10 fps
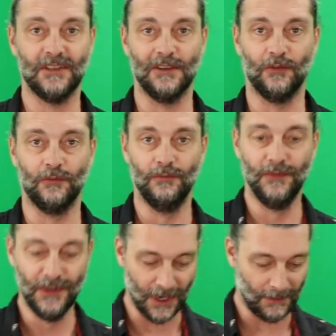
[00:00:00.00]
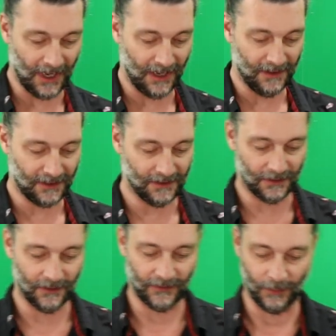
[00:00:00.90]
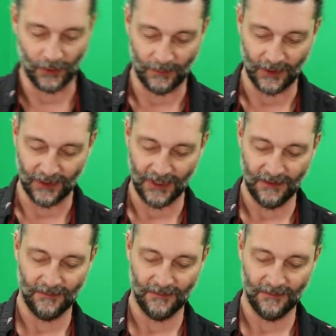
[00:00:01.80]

these little nubby handles because they're good for portability.